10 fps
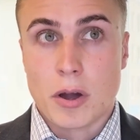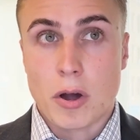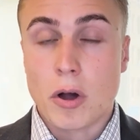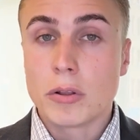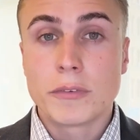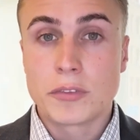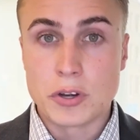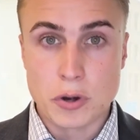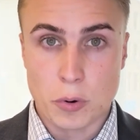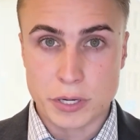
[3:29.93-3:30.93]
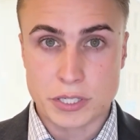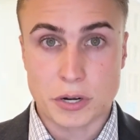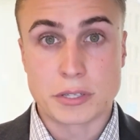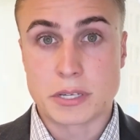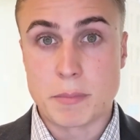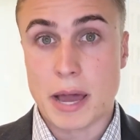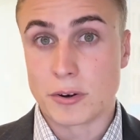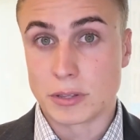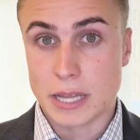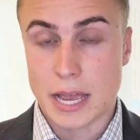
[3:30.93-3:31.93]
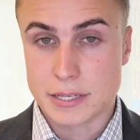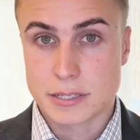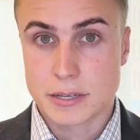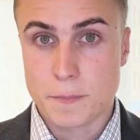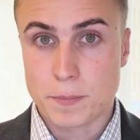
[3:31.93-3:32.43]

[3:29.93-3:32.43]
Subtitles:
all of the noise starts to matter less.